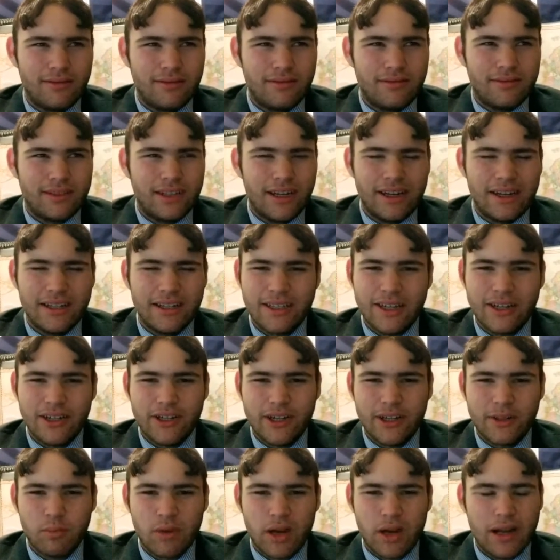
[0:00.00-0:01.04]
I say she
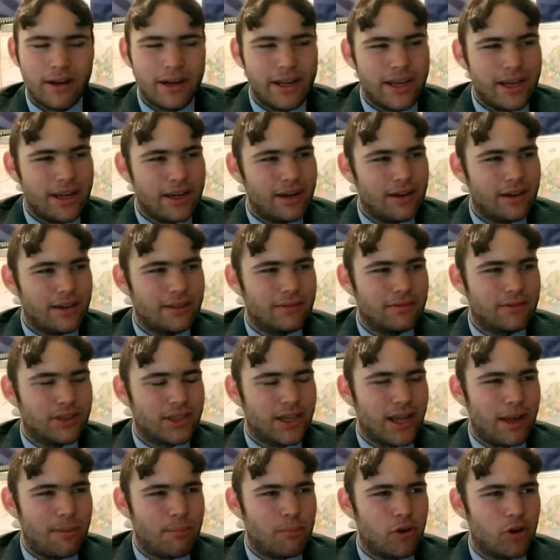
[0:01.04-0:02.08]
has brown hair, and she's
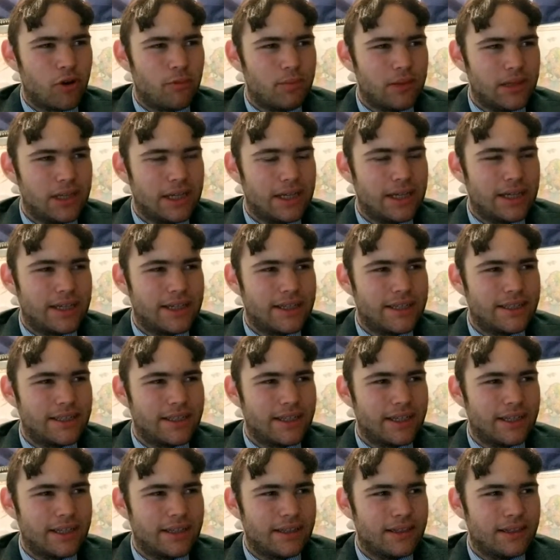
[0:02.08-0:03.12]
got purple eyes,
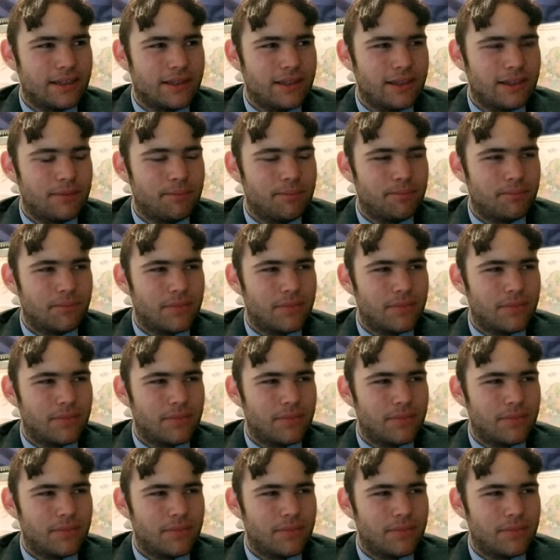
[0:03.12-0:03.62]
and, uh,